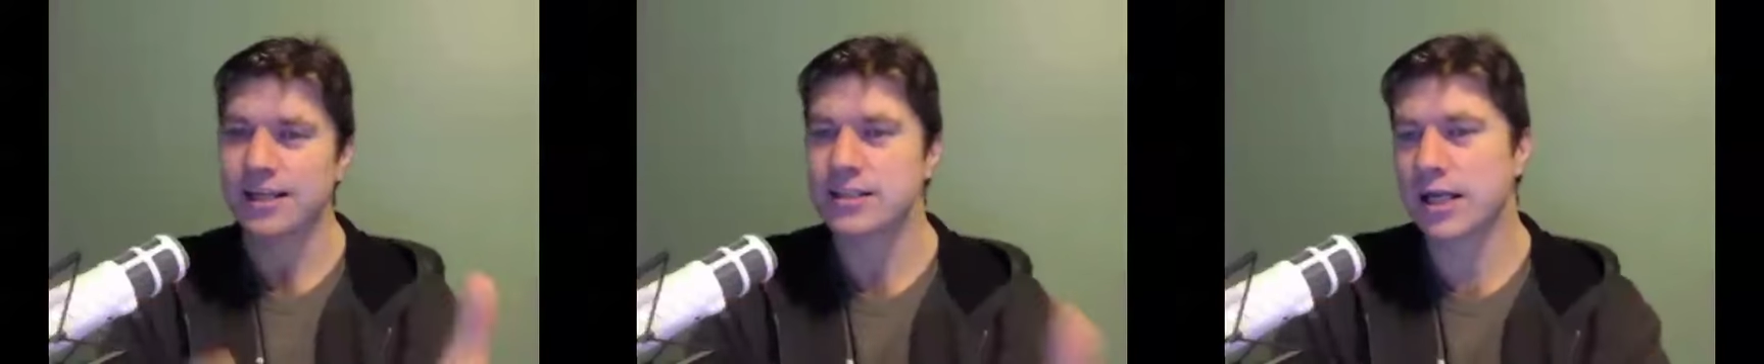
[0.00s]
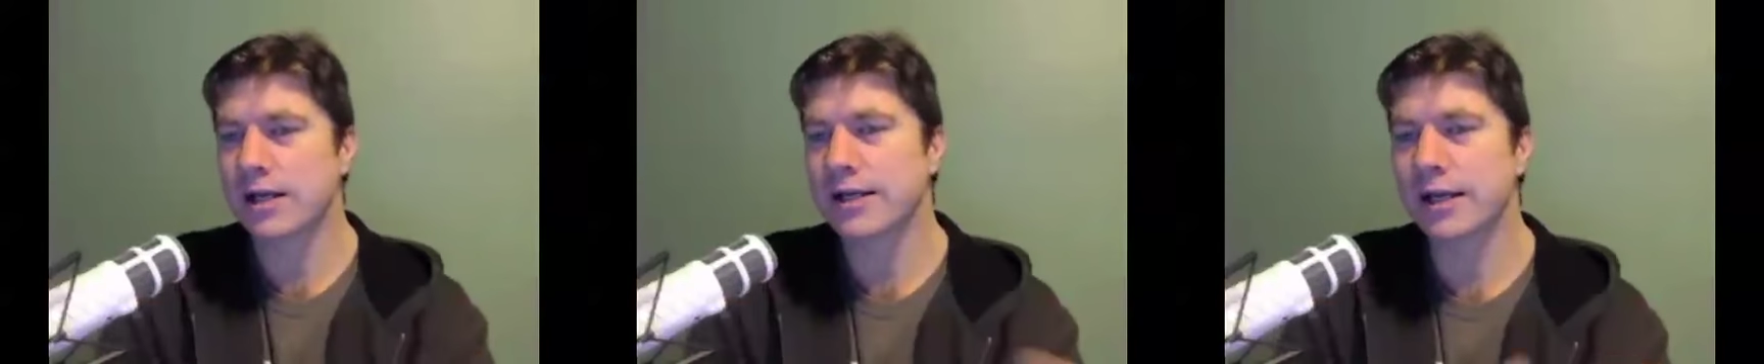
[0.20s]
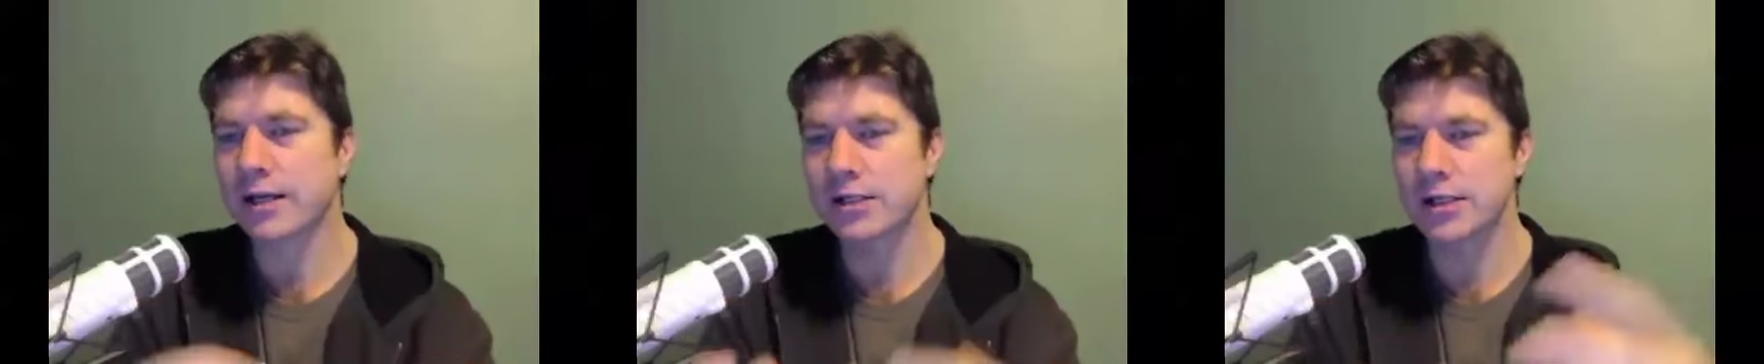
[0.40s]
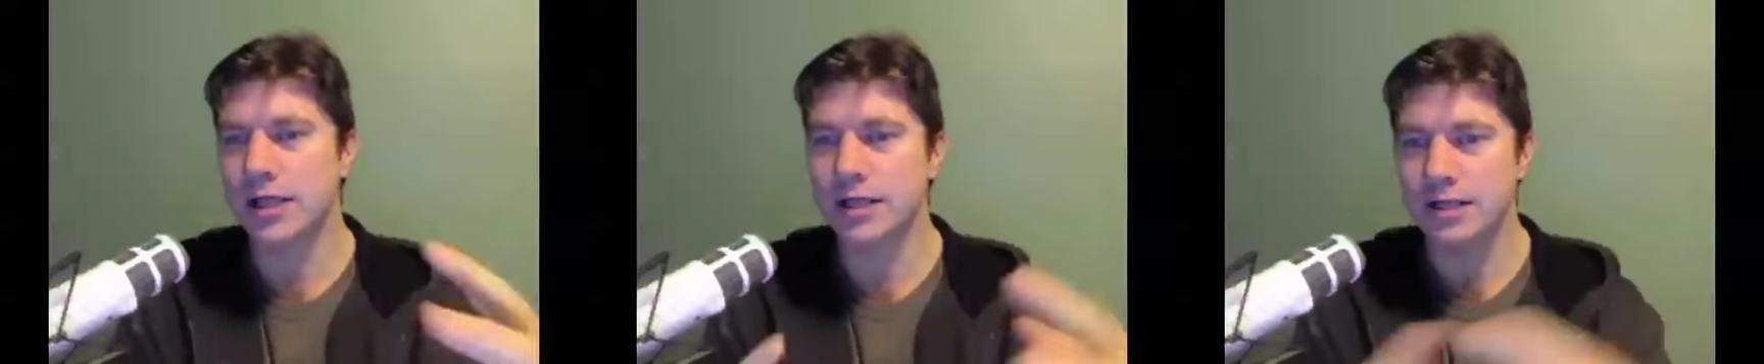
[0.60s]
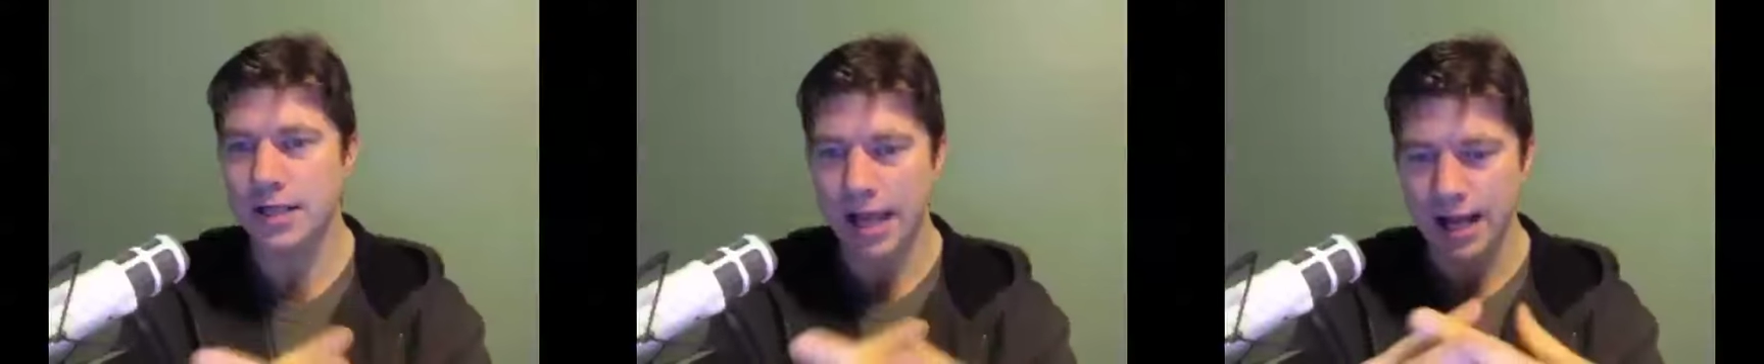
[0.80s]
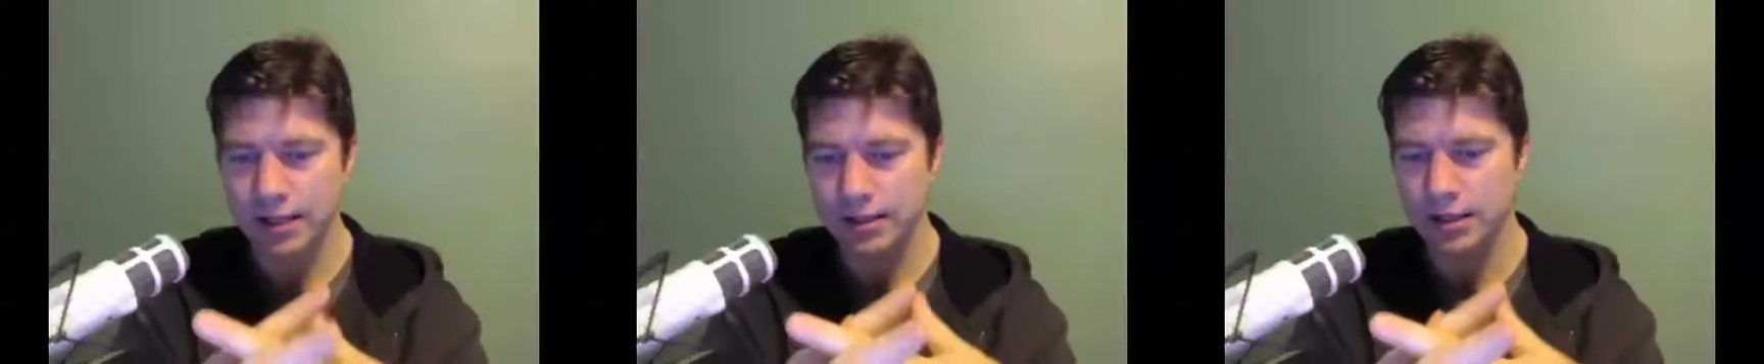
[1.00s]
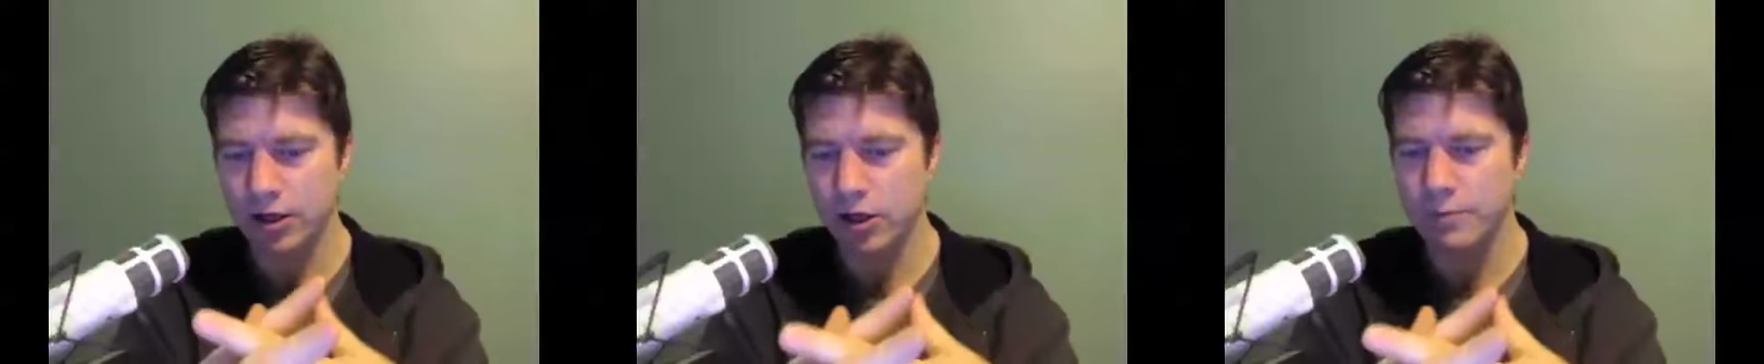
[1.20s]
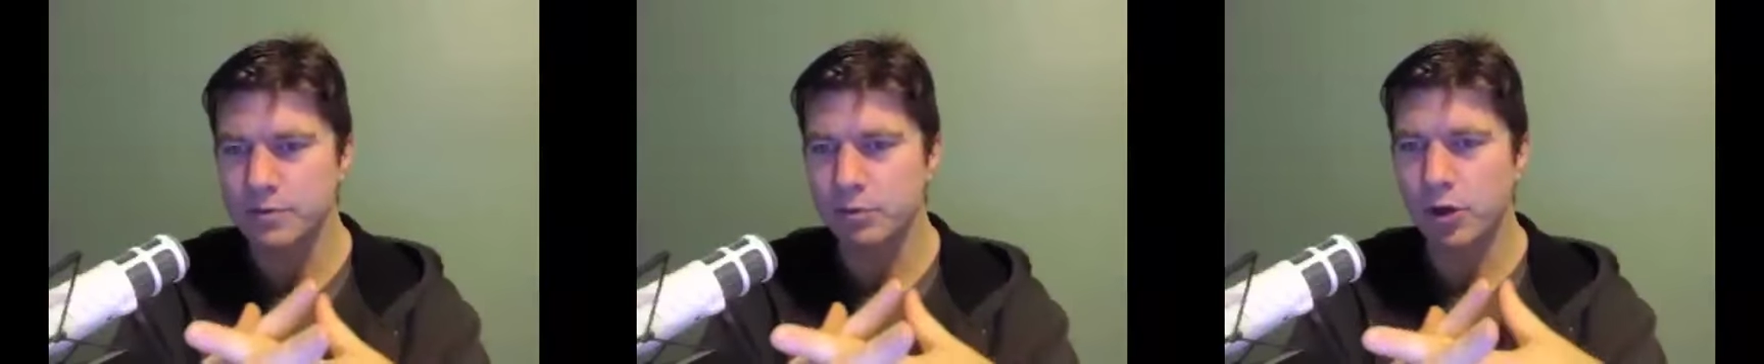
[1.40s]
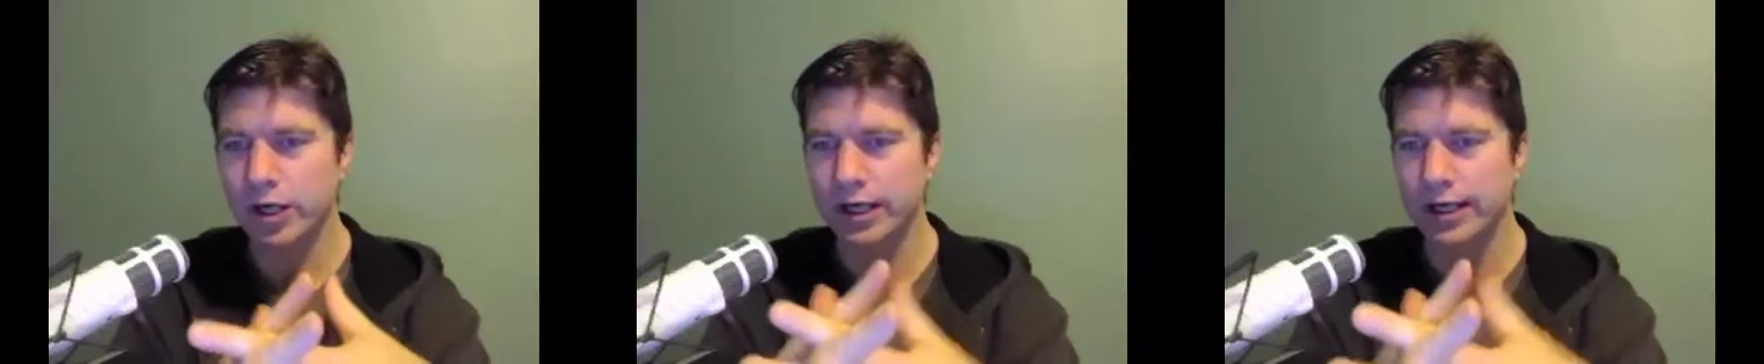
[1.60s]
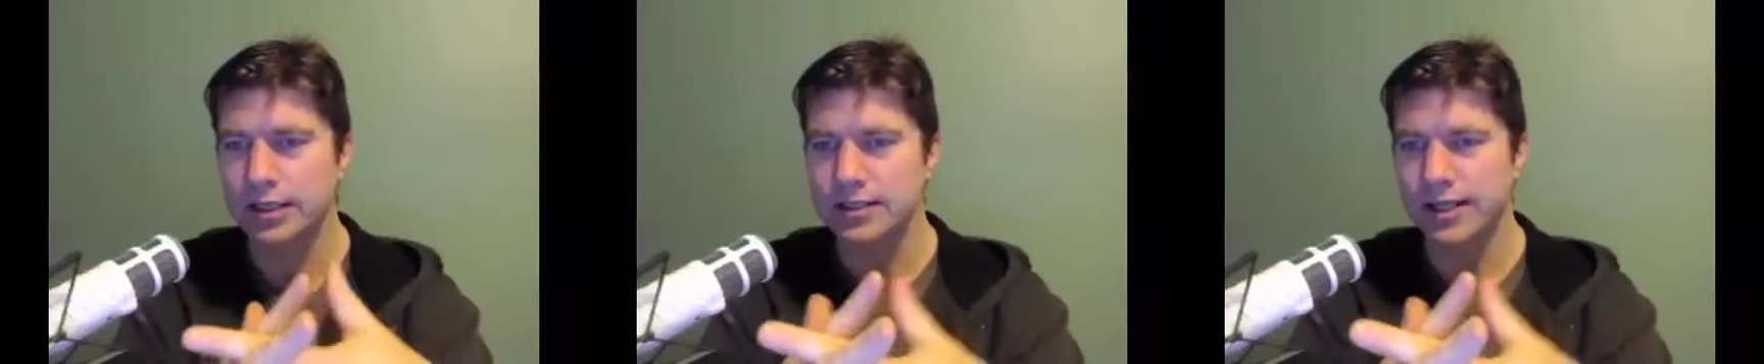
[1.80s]
So, do herbs
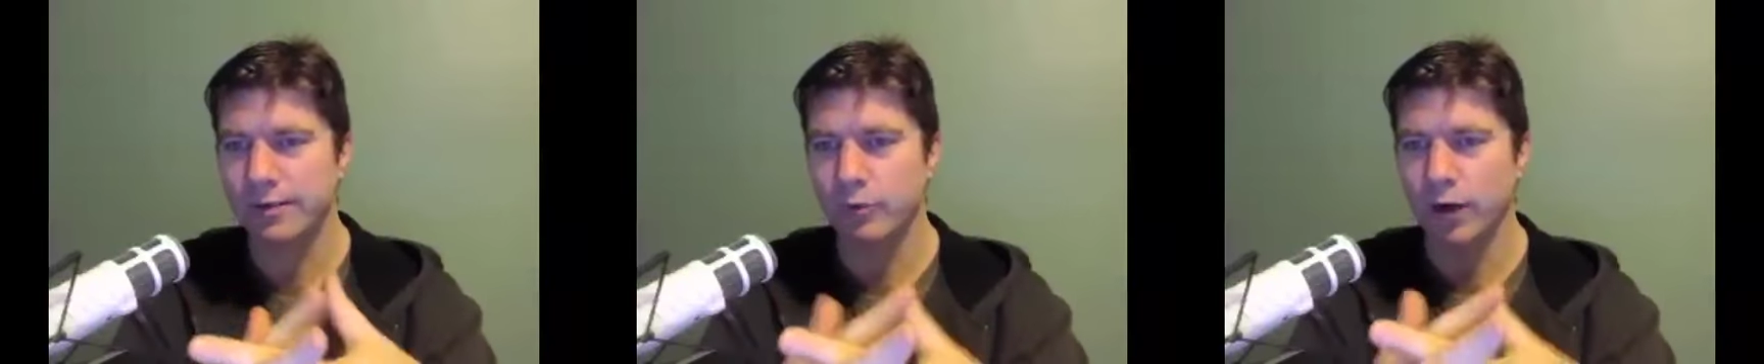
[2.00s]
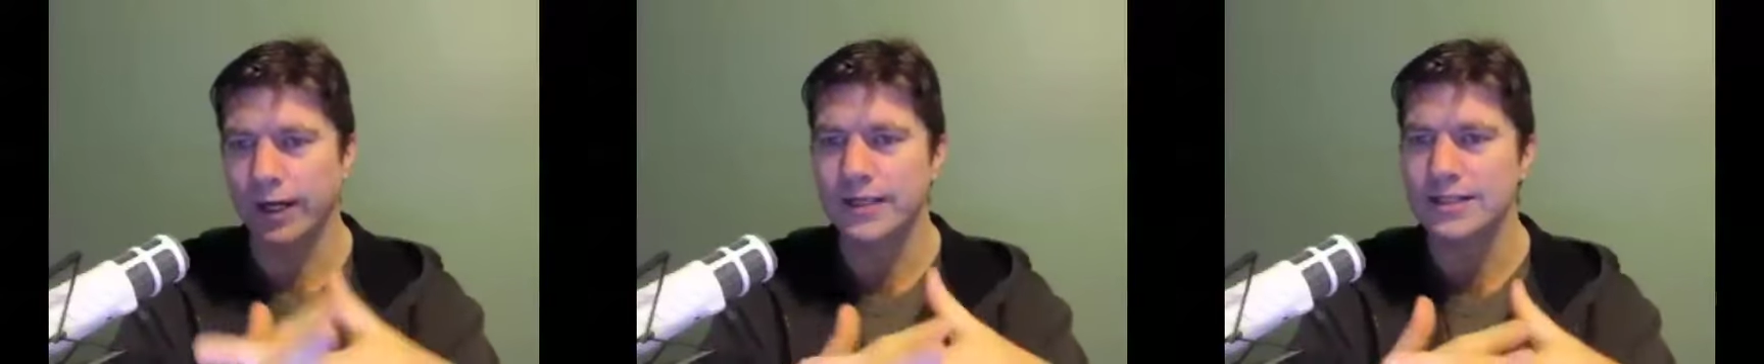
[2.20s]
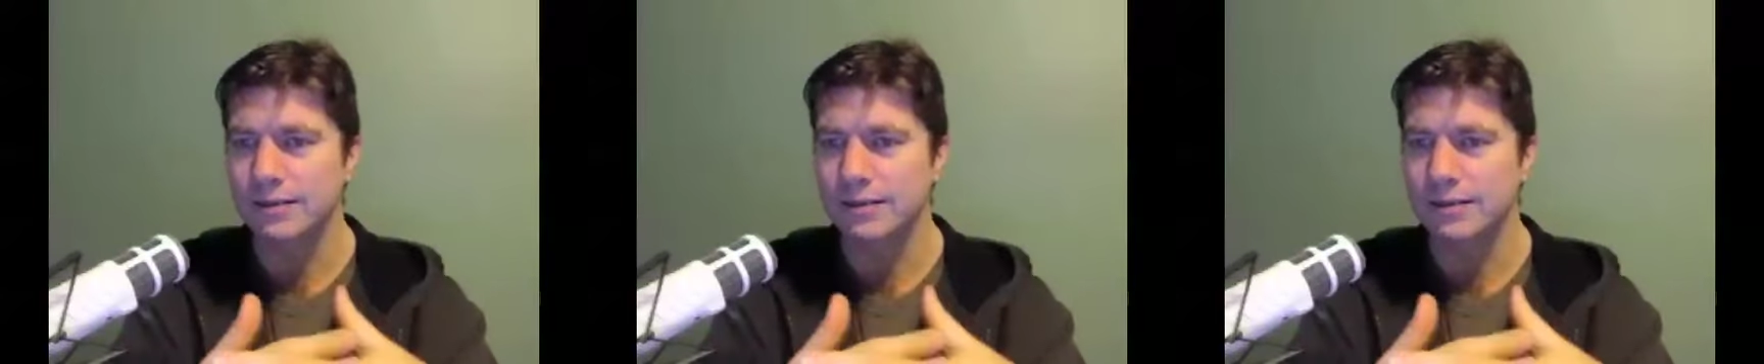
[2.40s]
work in the same way?